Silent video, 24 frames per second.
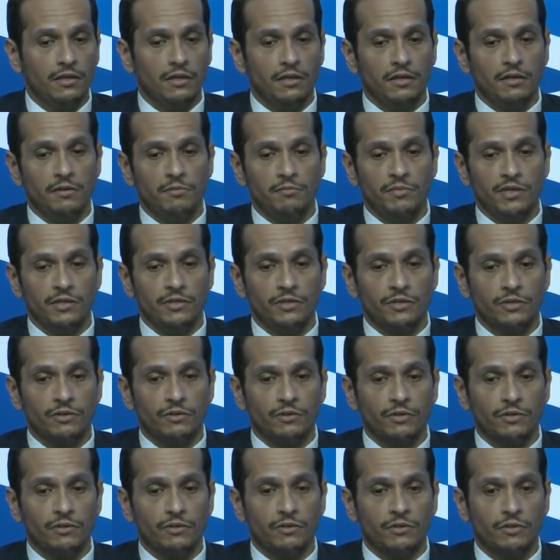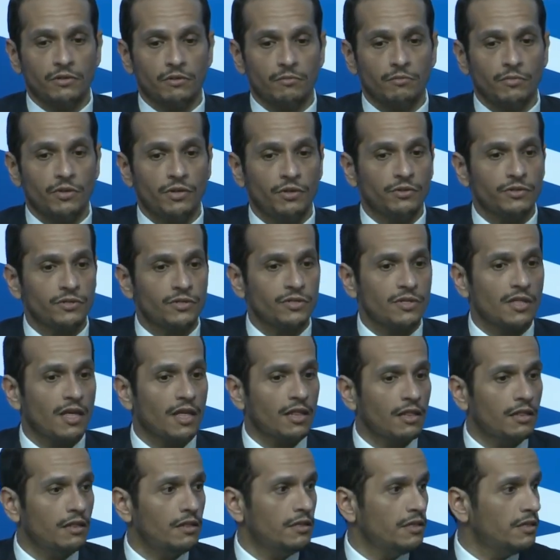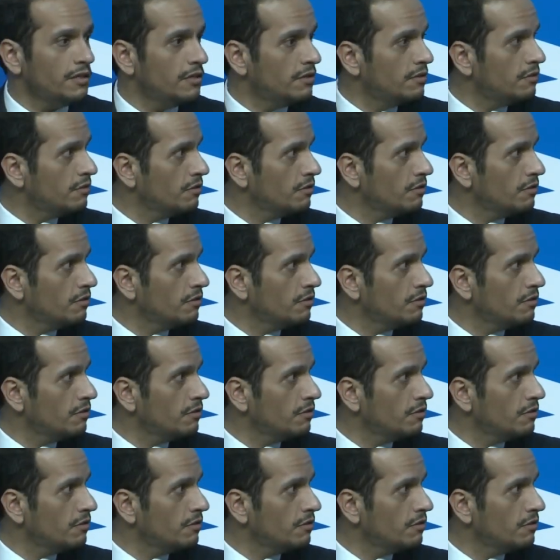means or, or methods that lead